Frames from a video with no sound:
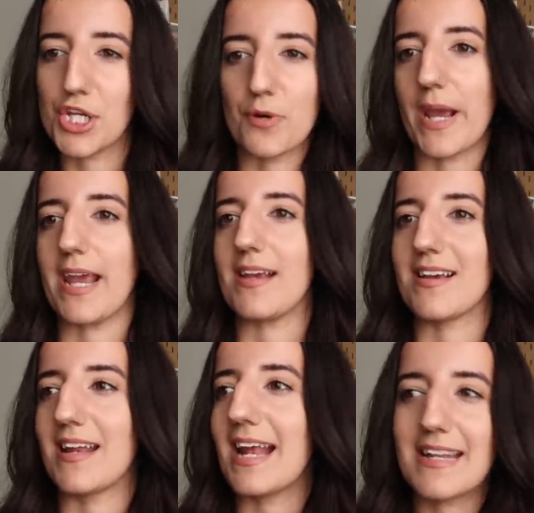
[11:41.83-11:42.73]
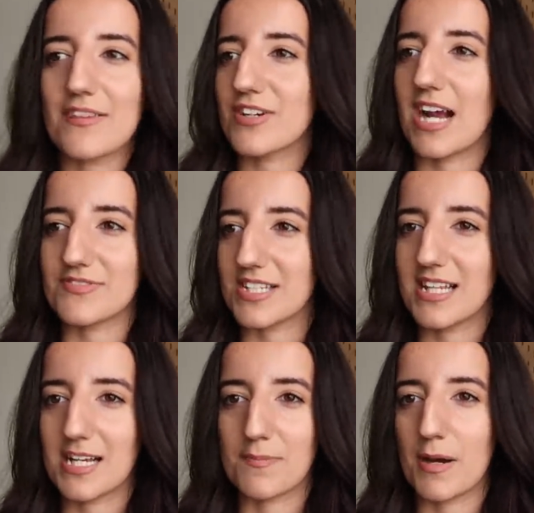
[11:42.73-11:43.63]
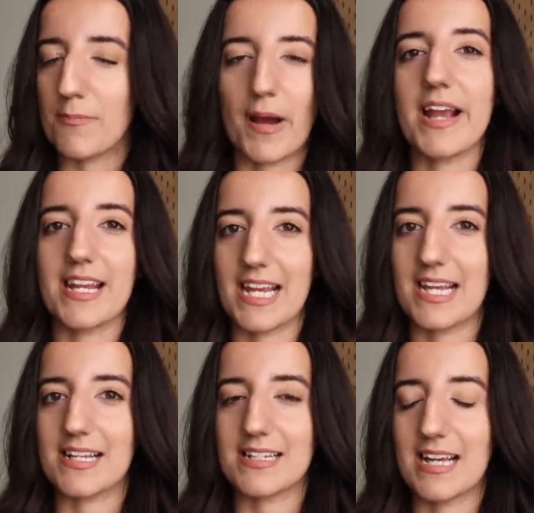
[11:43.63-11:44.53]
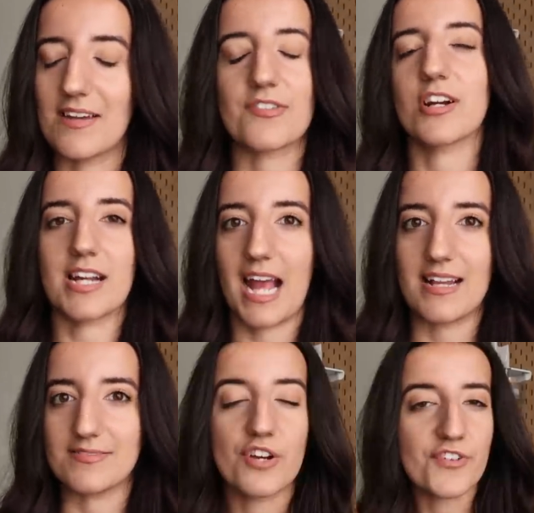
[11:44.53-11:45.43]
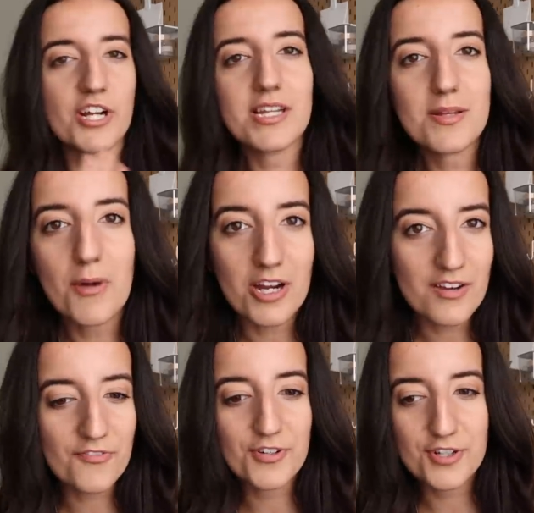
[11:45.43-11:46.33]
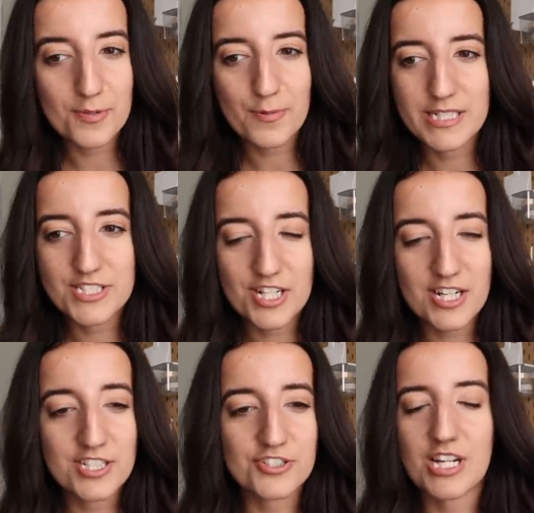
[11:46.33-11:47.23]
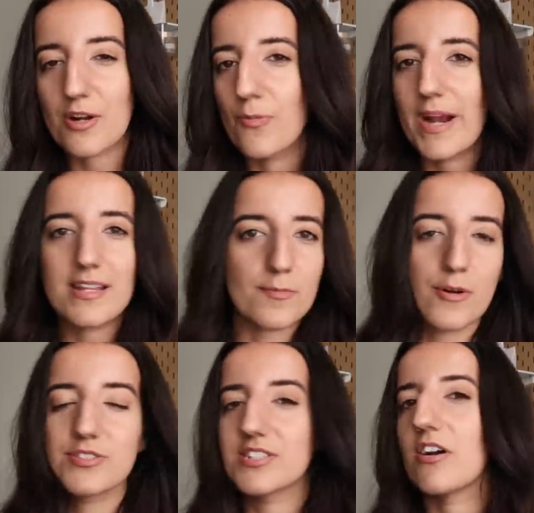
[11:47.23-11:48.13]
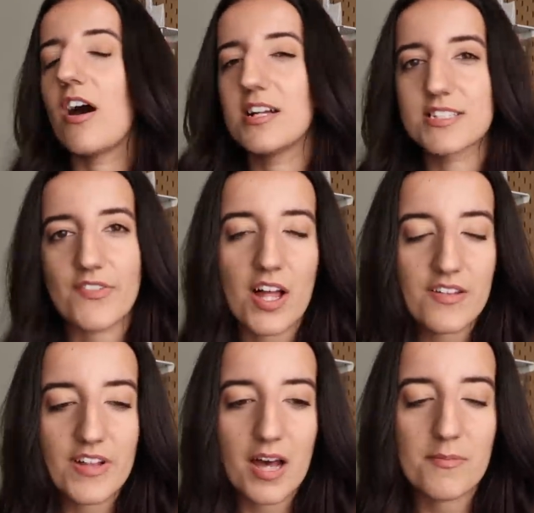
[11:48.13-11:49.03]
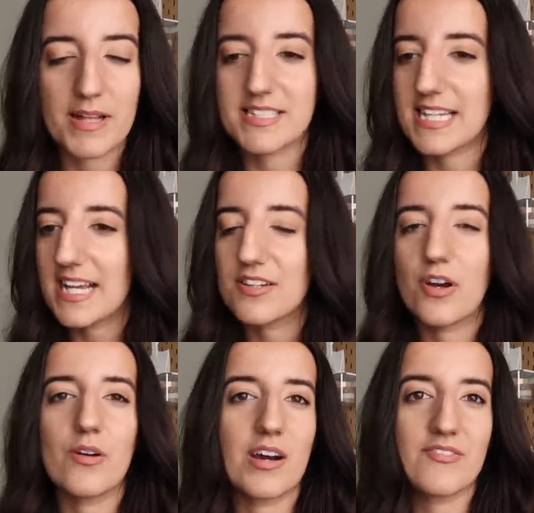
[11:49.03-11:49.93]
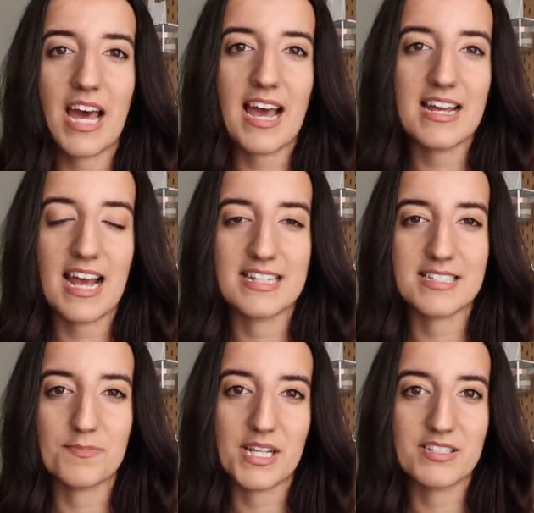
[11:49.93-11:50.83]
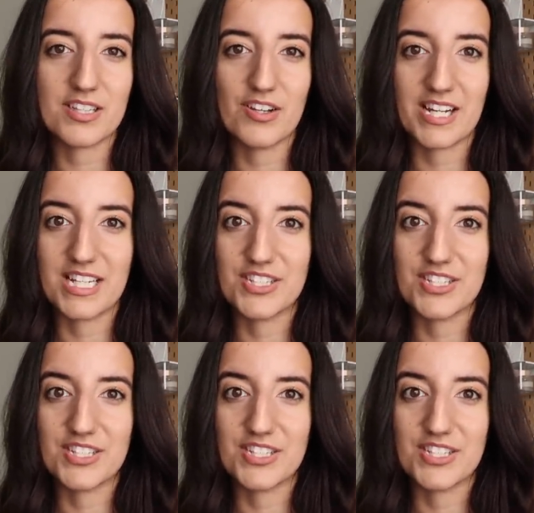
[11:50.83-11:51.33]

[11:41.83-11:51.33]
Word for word: new ink and I never have to think about buying ink ever again. So if you're in the market for a new printer and you're trying to weigh the pros and cons of all of them, like take note of that as something to look